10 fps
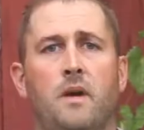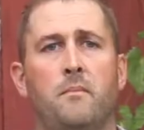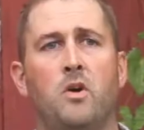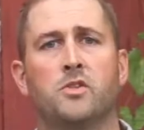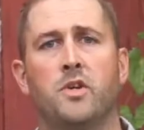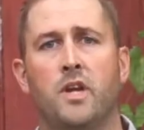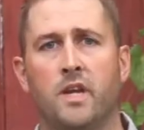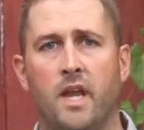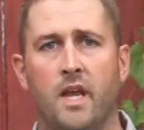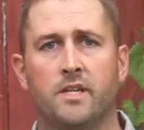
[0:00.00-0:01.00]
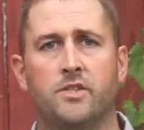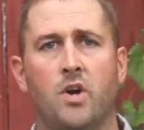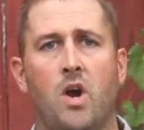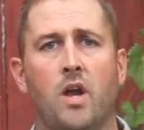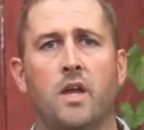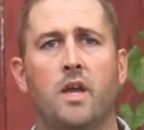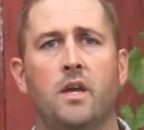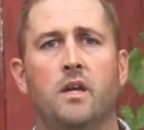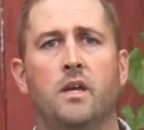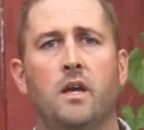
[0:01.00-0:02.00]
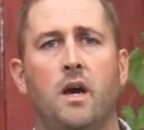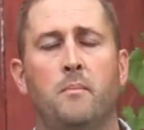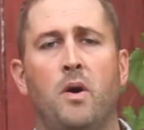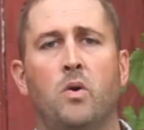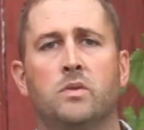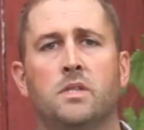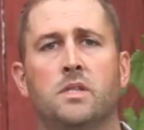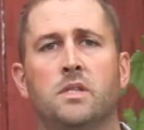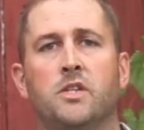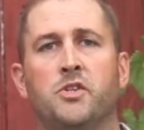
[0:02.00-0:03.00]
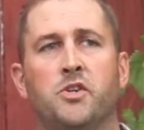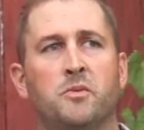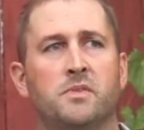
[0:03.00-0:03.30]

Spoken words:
I'm also here today to talk about the term